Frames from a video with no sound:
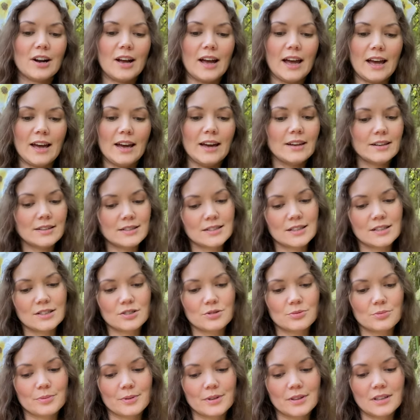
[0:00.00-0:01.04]
and
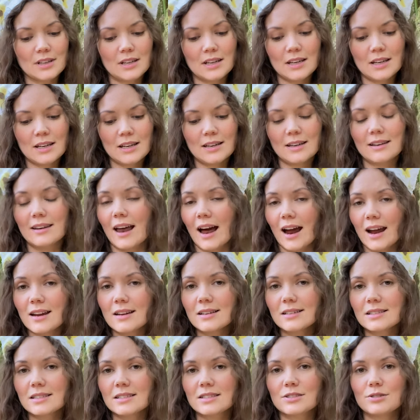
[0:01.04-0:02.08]
it's really
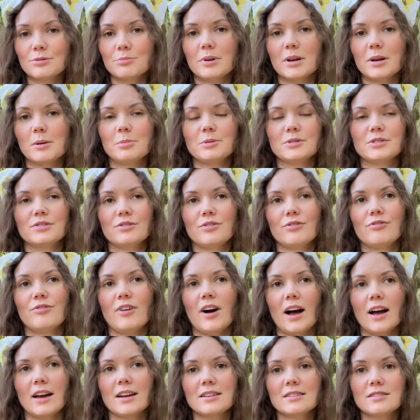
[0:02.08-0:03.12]
nice to be able to
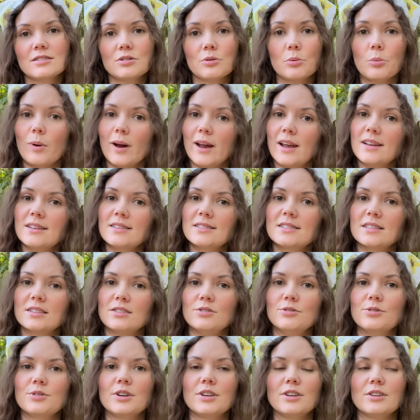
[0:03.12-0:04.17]
find the ways that
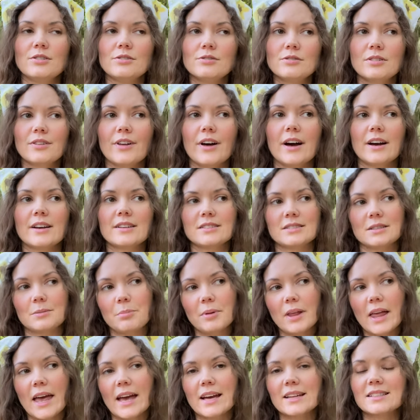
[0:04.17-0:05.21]
you can utilize the
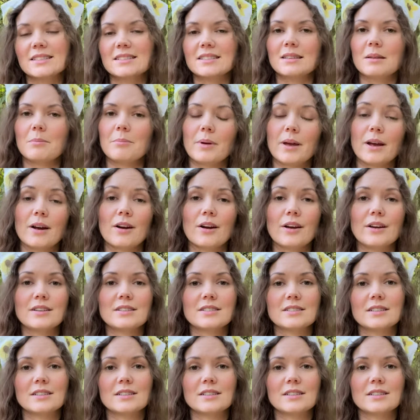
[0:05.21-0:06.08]
plants and the berries